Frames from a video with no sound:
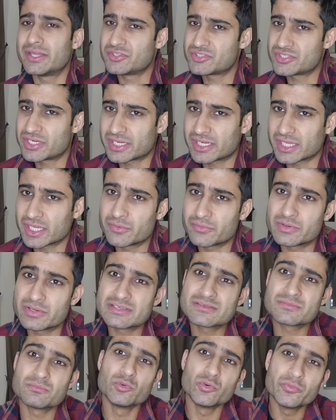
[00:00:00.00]
in Jet
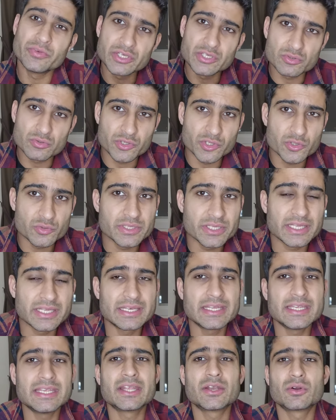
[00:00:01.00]
Airways, moving to New
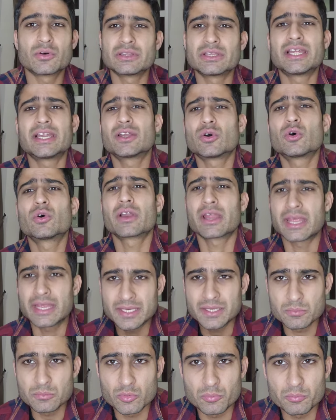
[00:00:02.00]
Delhi and all that, or
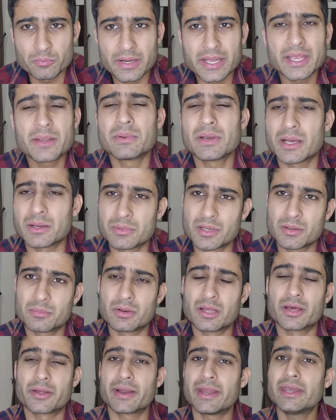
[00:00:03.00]
any Mumbai, blah,
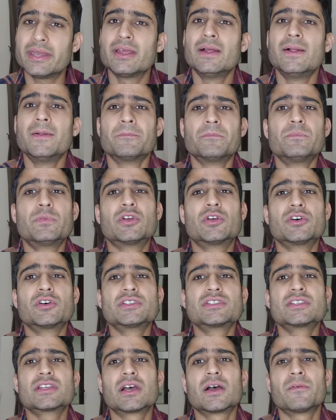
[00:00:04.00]
blah, blah, right?
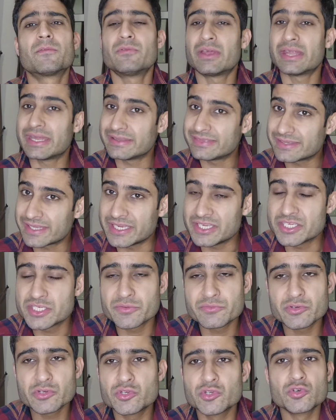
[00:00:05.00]
Because in the
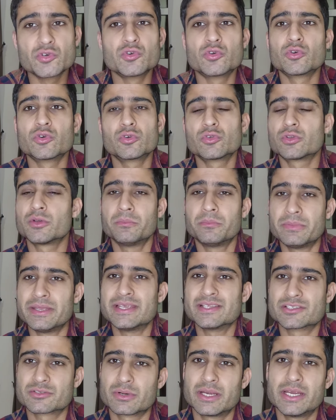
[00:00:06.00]
interview, you don't know the
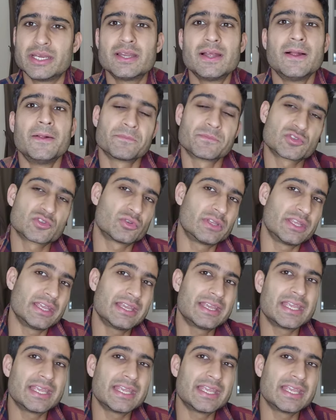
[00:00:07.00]
base, right? So